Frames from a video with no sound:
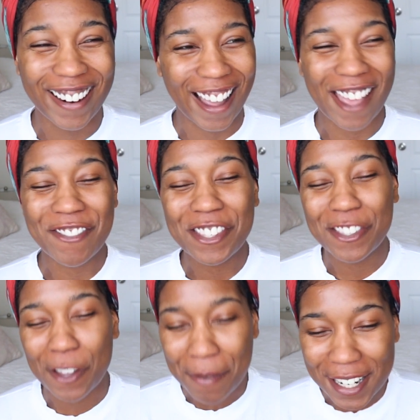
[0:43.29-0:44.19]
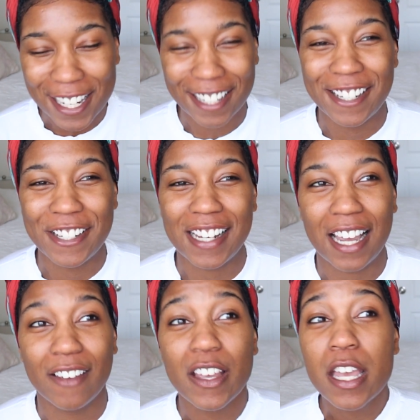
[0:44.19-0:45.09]
I have so much energy.
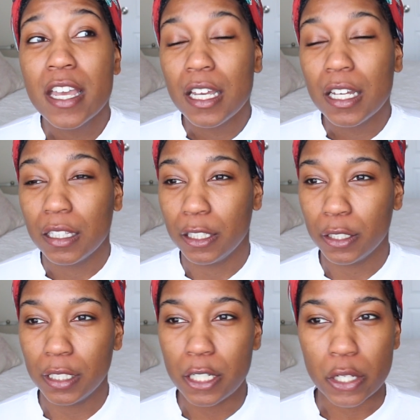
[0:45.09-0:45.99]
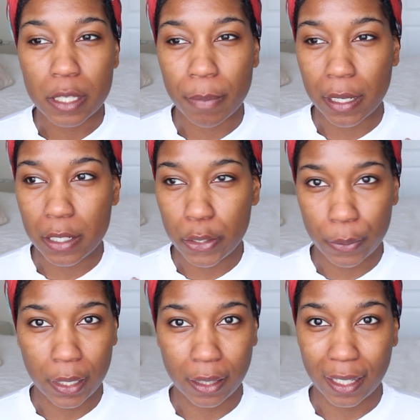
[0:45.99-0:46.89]
I've literally just been
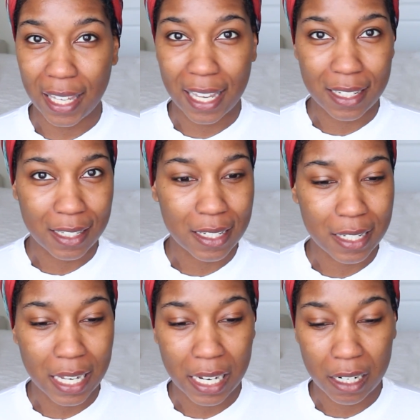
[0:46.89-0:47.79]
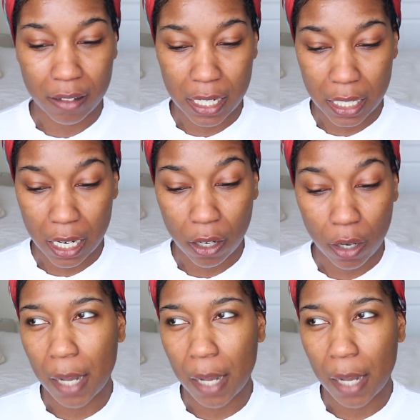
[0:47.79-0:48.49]
doing the candida diet right now.